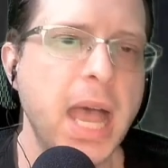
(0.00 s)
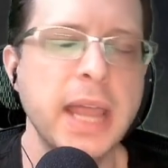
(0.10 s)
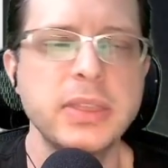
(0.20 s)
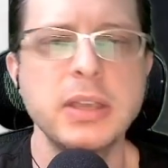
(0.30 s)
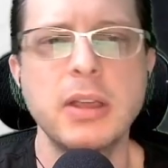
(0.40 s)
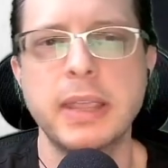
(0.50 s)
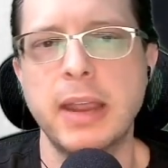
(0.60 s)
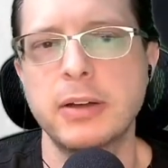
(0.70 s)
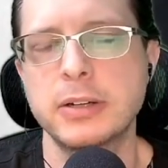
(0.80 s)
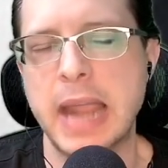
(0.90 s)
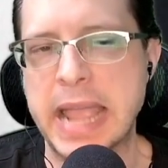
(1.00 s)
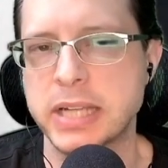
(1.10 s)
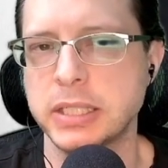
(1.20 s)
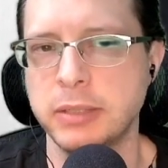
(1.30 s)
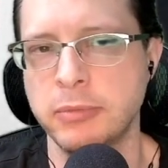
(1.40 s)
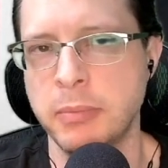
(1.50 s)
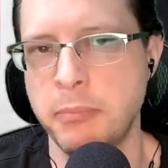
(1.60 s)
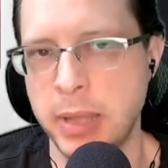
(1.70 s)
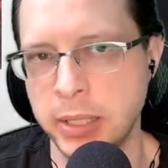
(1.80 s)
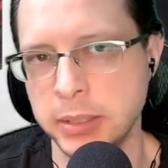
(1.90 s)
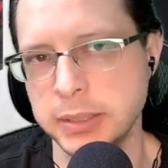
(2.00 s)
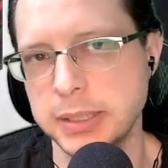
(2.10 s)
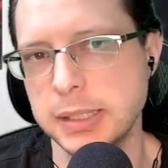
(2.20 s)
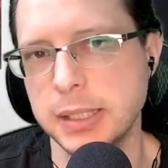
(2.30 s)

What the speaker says: I think our character actually rebelled